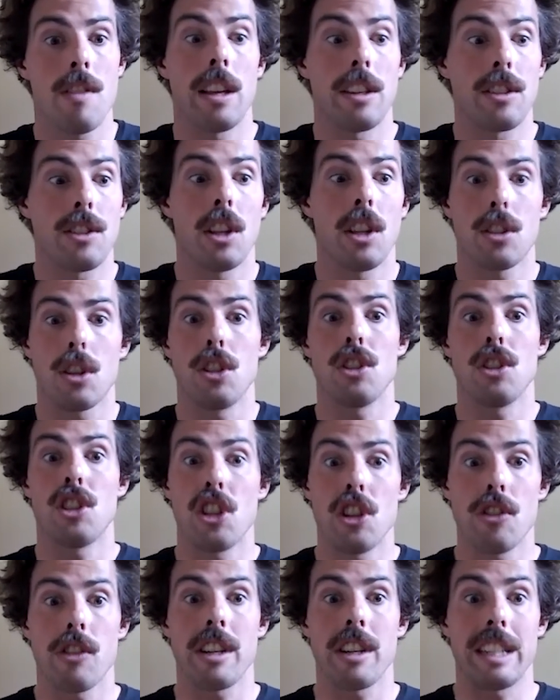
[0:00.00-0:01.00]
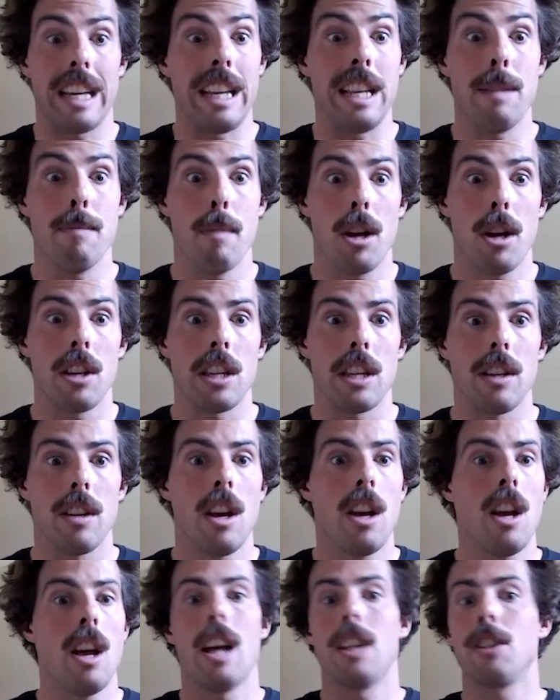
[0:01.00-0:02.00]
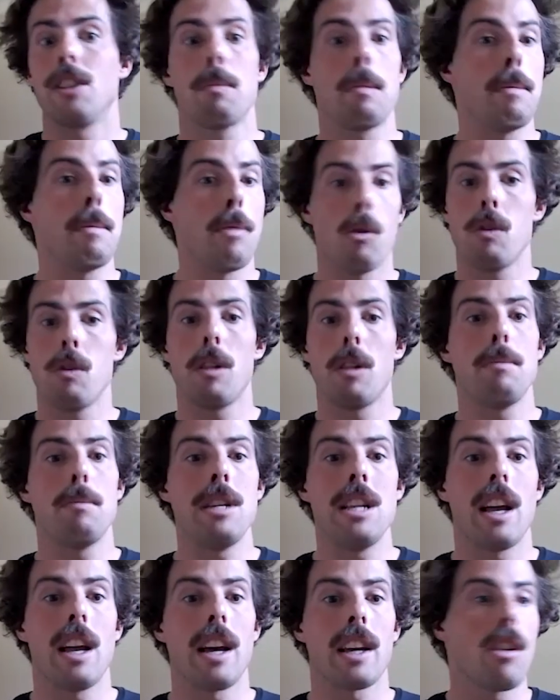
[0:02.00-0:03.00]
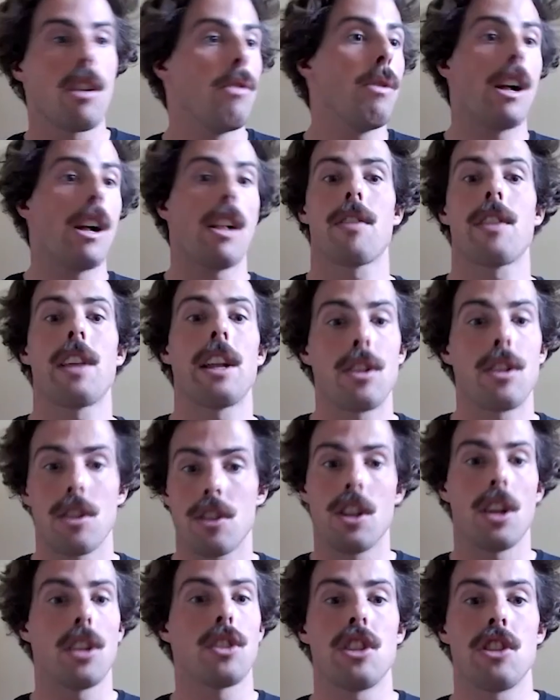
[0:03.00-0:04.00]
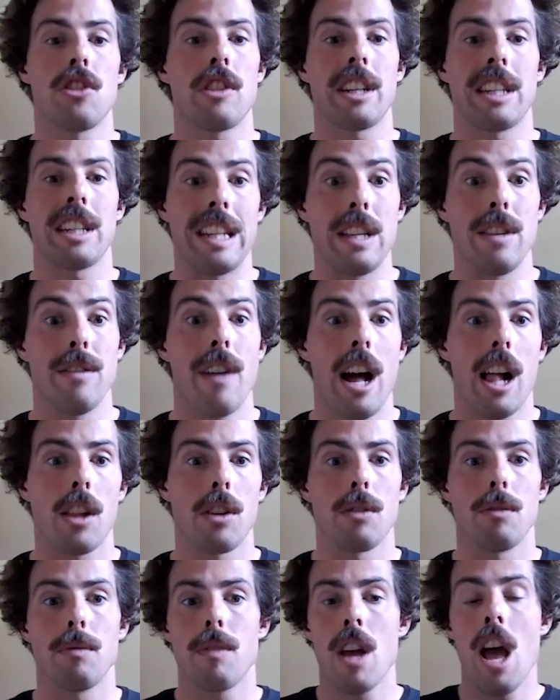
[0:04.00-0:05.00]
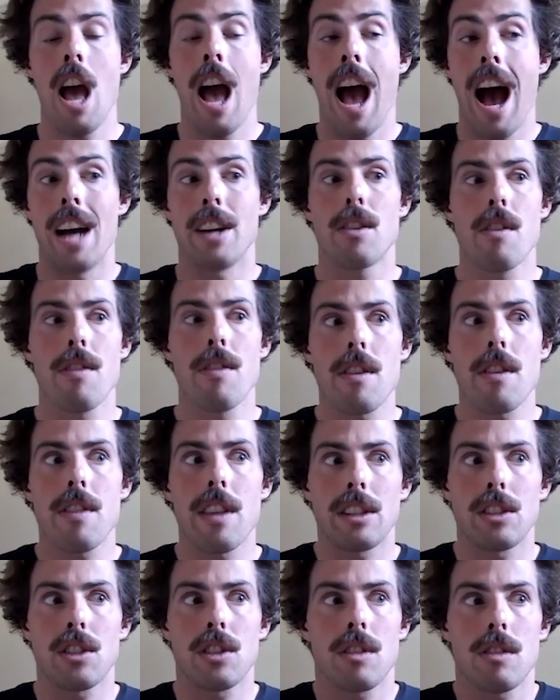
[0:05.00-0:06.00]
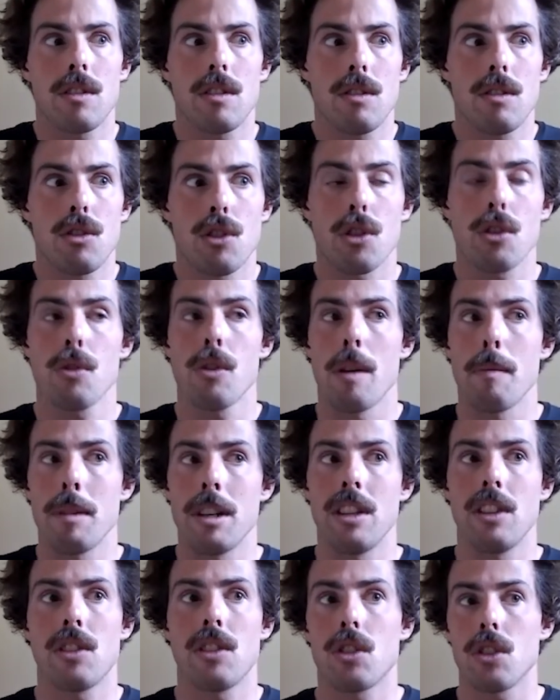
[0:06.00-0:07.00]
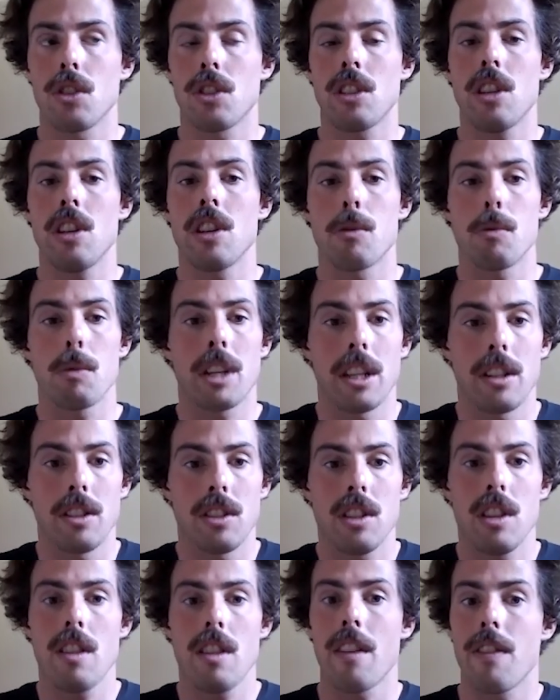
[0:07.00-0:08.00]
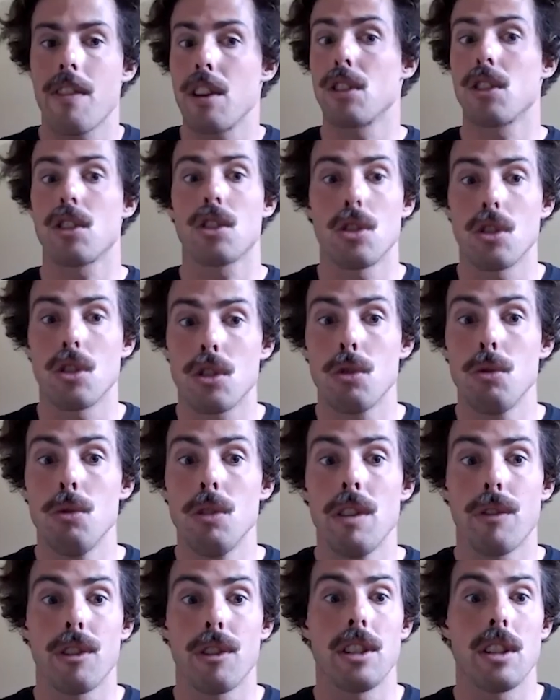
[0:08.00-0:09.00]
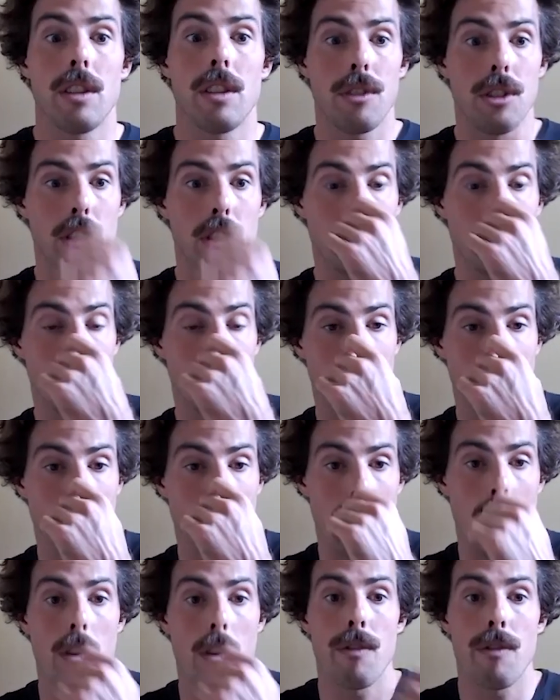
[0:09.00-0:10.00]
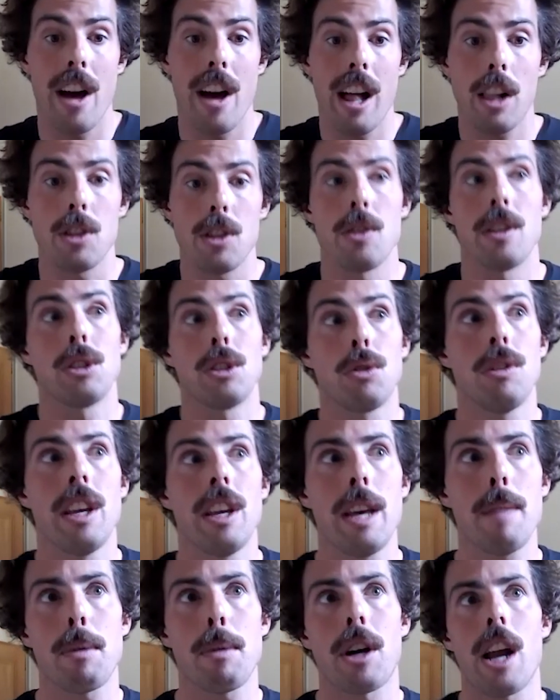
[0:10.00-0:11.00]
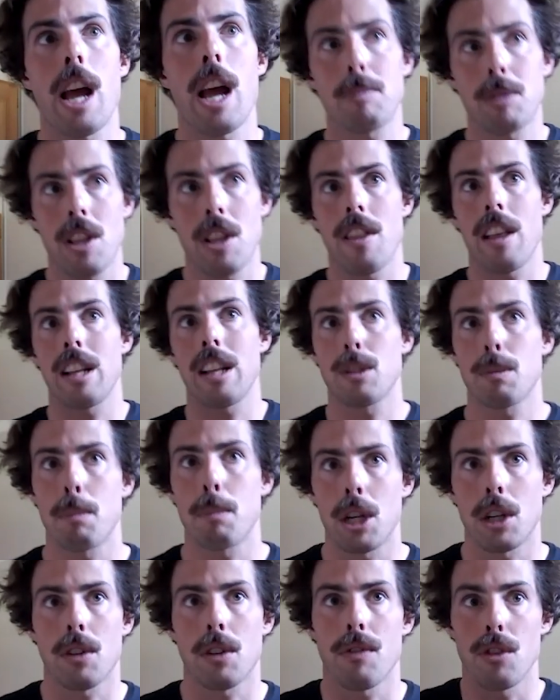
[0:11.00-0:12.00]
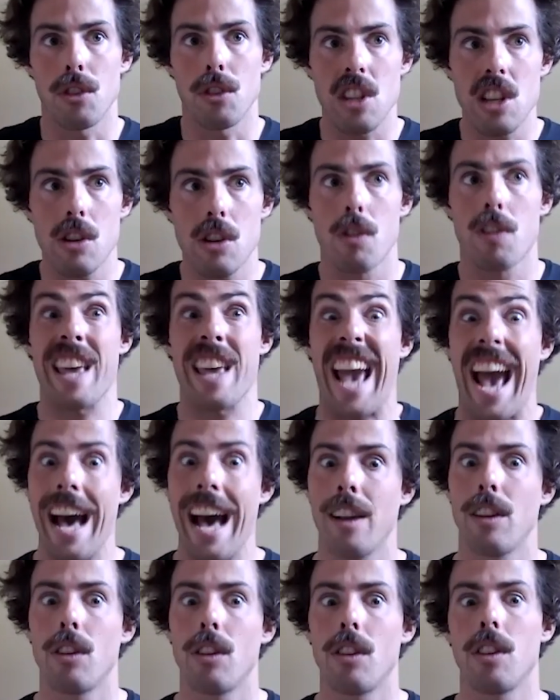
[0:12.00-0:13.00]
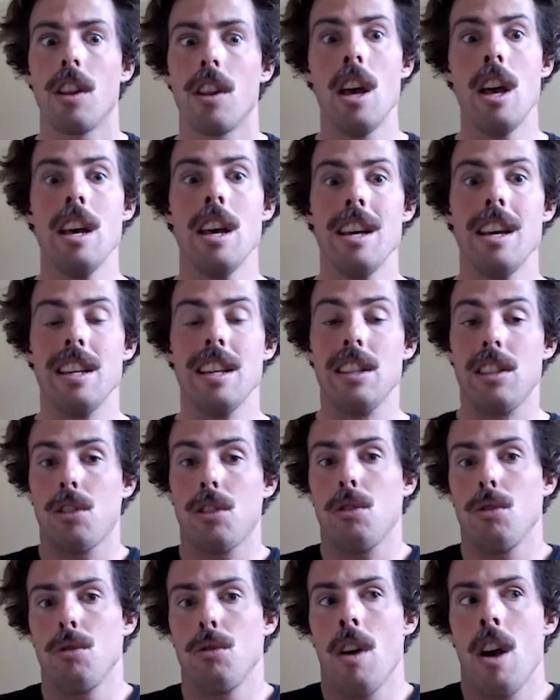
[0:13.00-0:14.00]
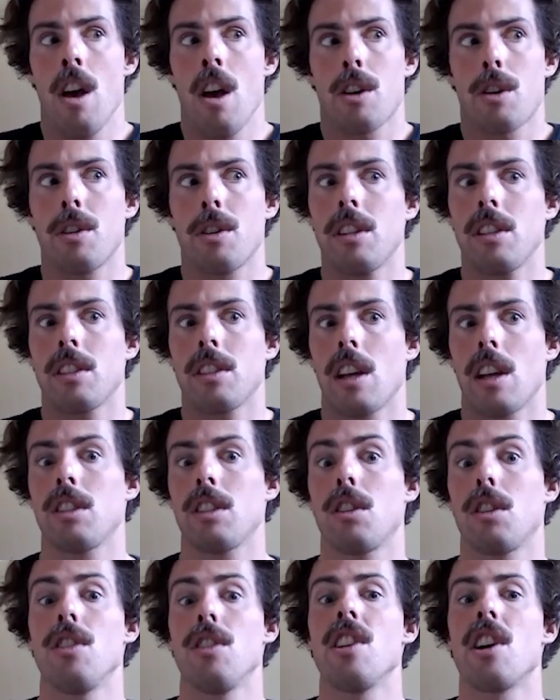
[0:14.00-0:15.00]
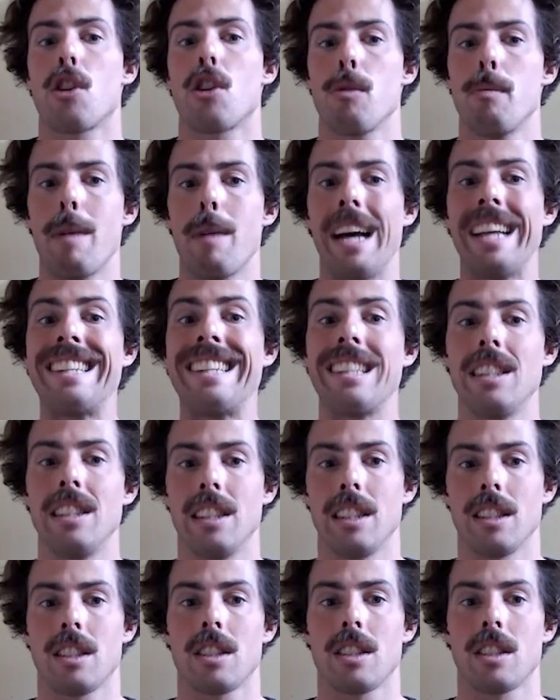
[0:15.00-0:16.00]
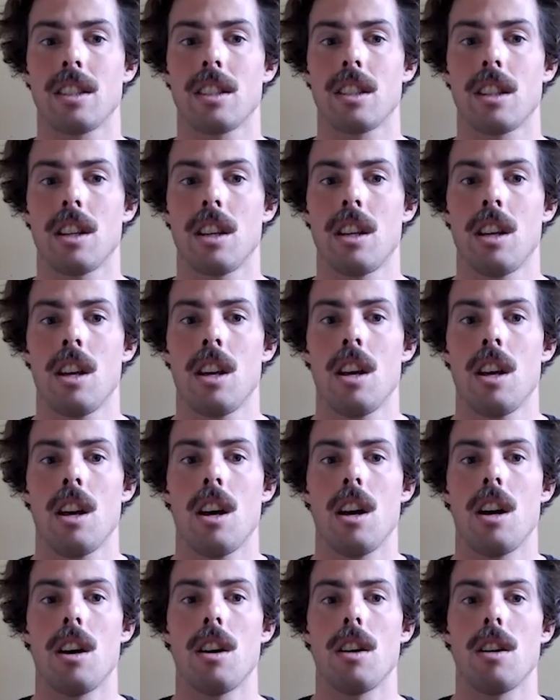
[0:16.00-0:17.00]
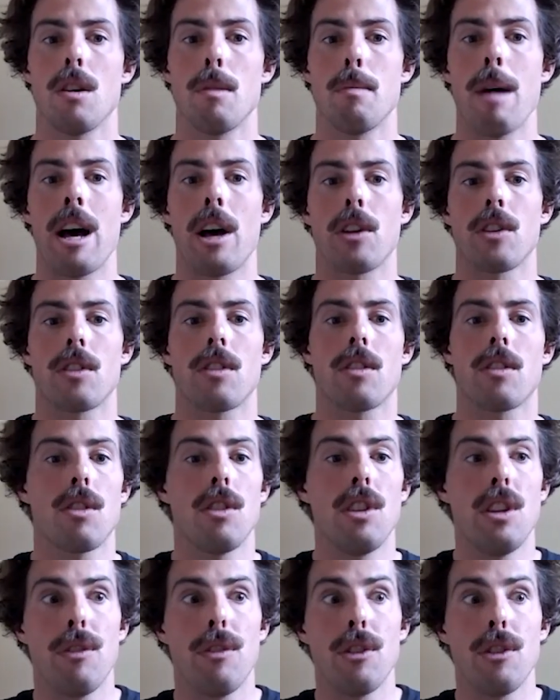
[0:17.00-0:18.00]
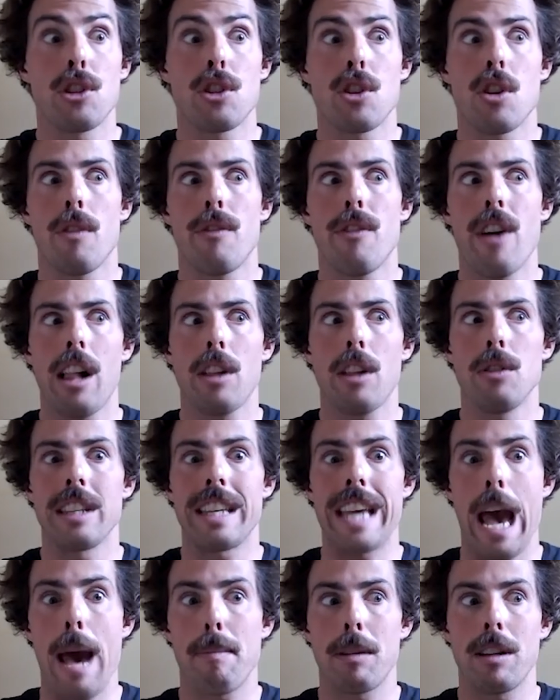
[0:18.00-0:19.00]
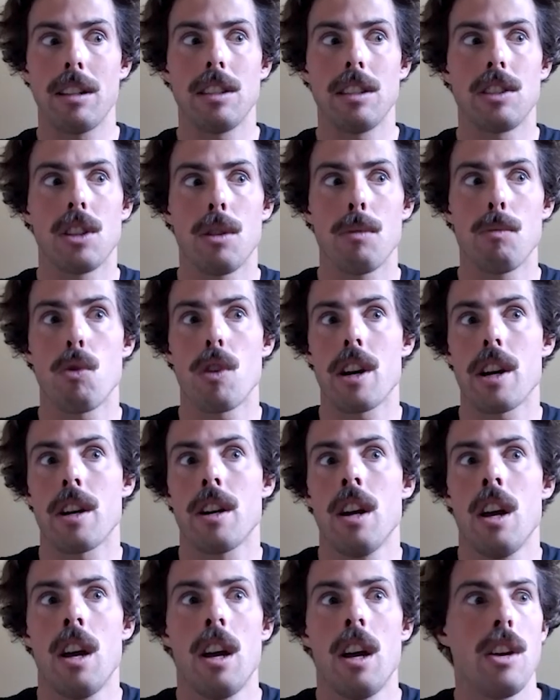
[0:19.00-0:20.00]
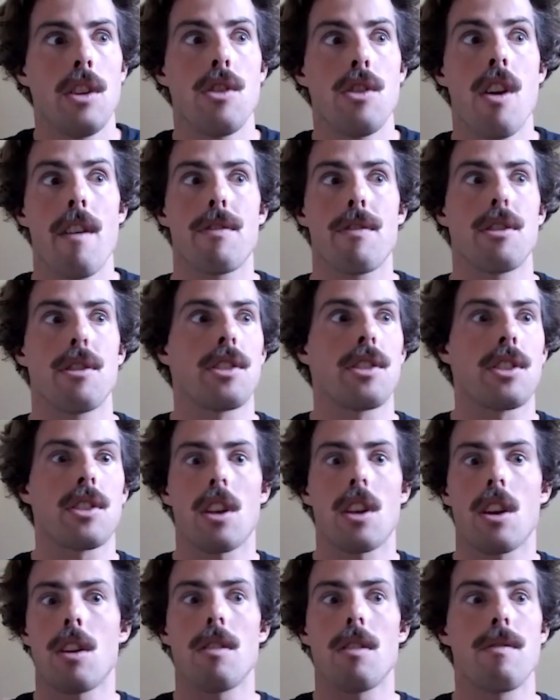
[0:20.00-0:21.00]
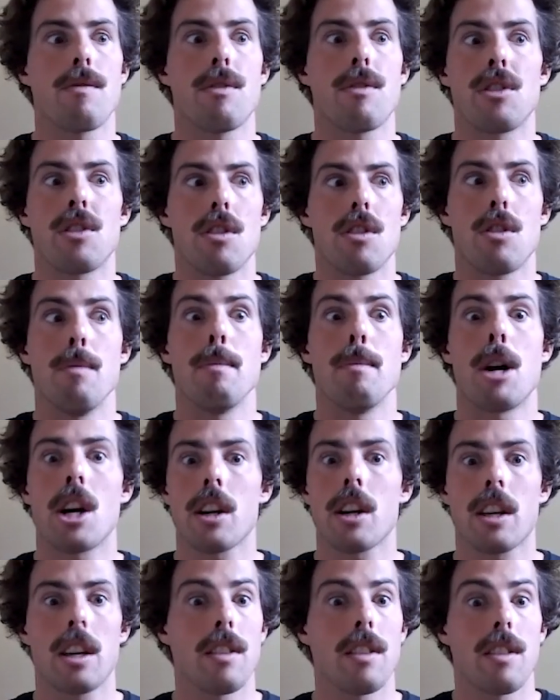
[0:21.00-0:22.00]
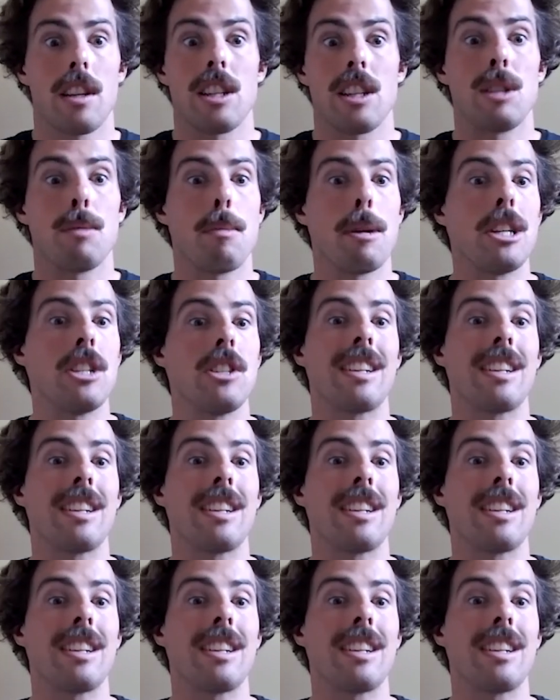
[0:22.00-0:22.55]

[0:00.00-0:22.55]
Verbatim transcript: that's not going to generate any money and so people will be like, well, that does not generate any value. I don't think that's true. I mean, it's just here we can see that there's just two different definitions of, of value. And today, perhaps, and that's part of the degrowth canon, is to criticize the narrow mindedness uh, about the definition of value in capitalism, where you have this, uh, this the market that is